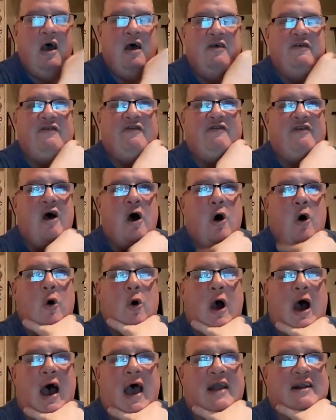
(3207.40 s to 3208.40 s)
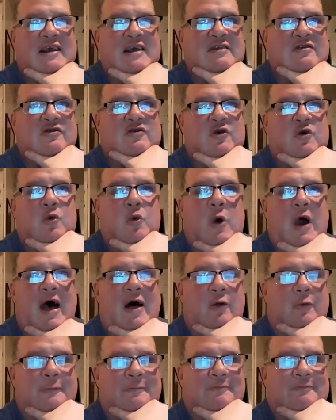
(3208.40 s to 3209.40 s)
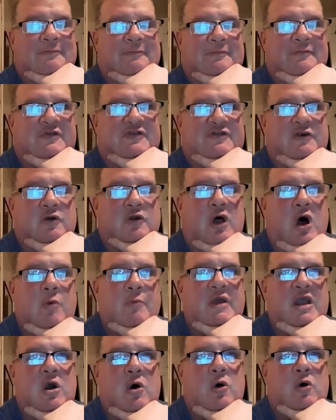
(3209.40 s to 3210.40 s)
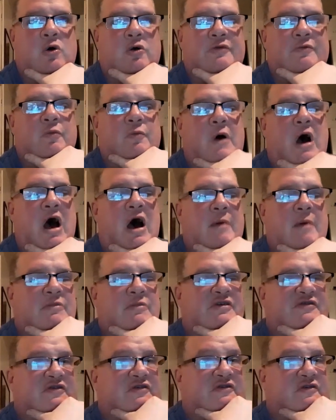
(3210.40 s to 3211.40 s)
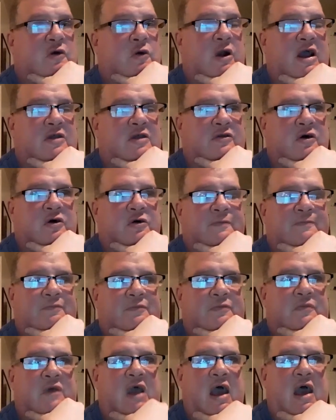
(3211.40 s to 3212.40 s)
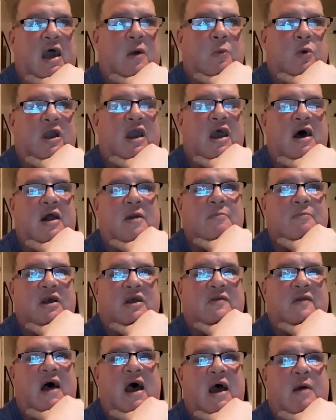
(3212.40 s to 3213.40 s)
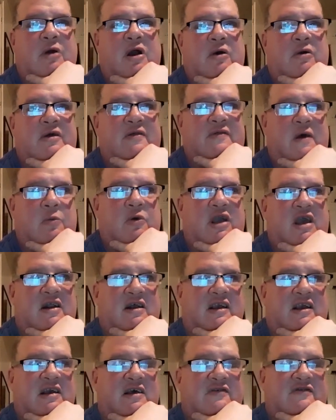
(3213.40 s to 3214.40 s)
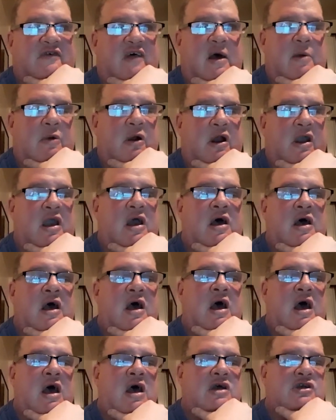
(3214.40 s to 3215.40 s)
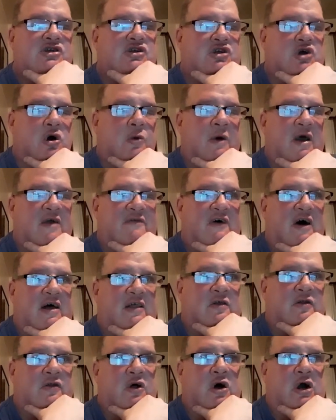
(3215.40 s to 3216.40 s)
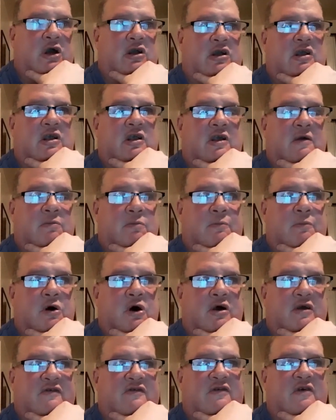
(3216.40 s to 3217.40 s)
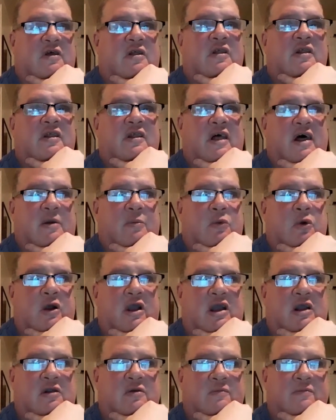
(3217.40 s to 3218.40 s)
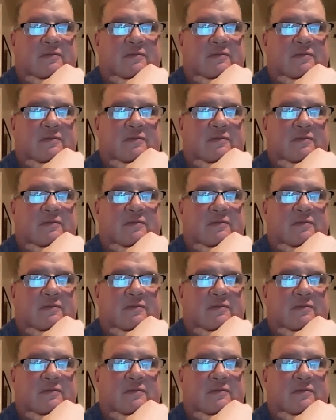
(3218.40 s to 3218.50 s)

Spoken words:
so I didn't do well. So lo and behold, Mrs. Crandall, and we had a big library, and then we had a kids' library. She told my father, look, give him books, let him read.